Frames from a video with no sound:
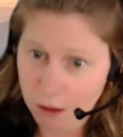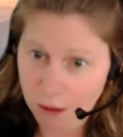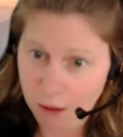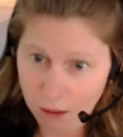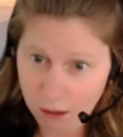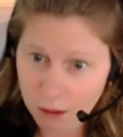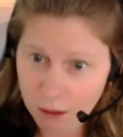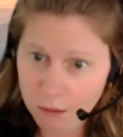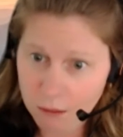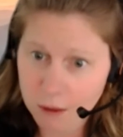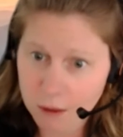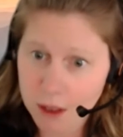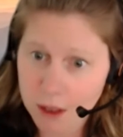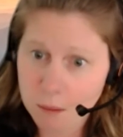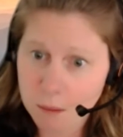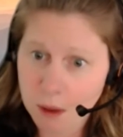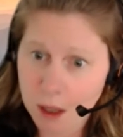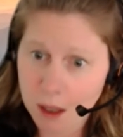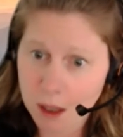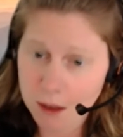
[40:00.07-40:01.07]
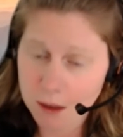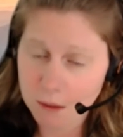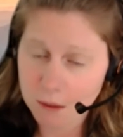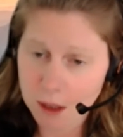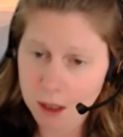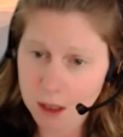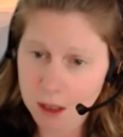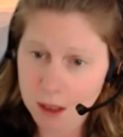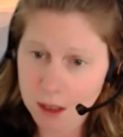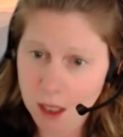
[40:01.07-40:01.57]
good response
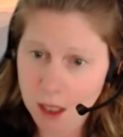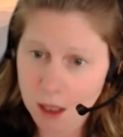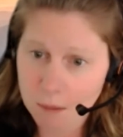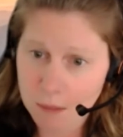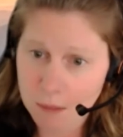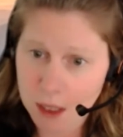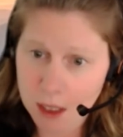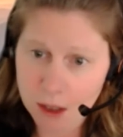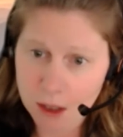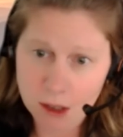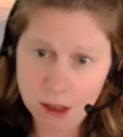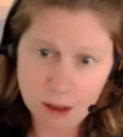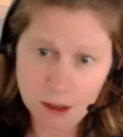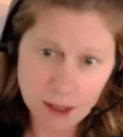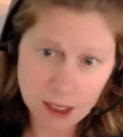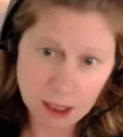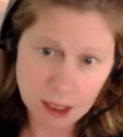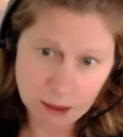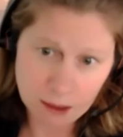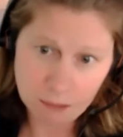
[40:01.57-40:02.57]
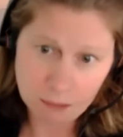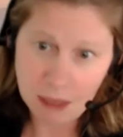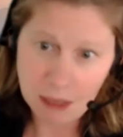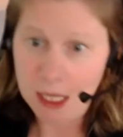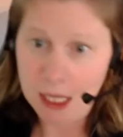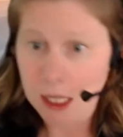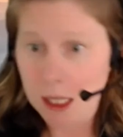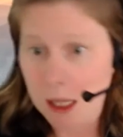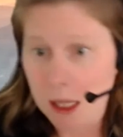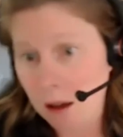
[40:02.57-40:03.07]
with this combination of
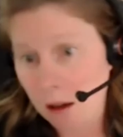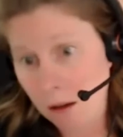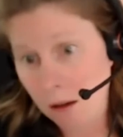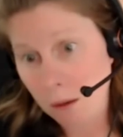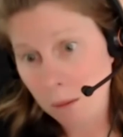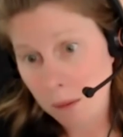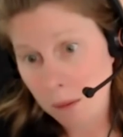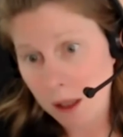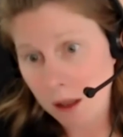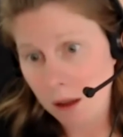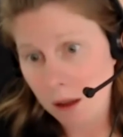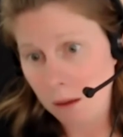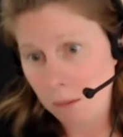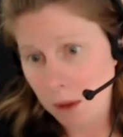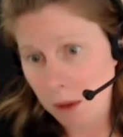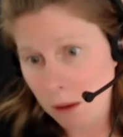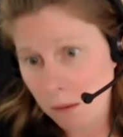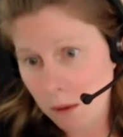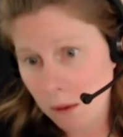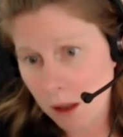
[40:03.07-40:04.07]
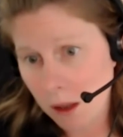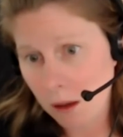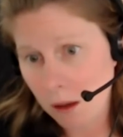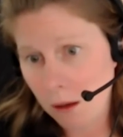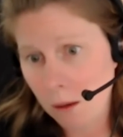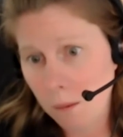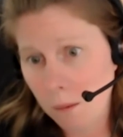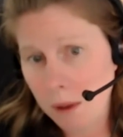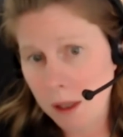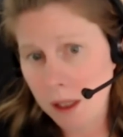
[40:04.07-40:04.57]
symptomatic therapy and immune
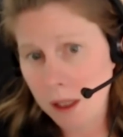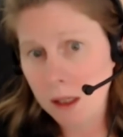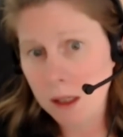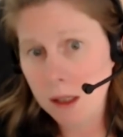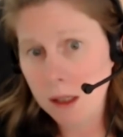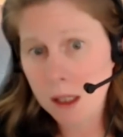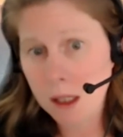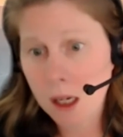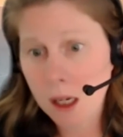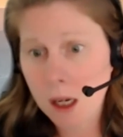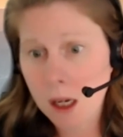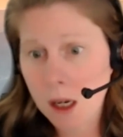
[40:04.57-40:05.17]
therapies.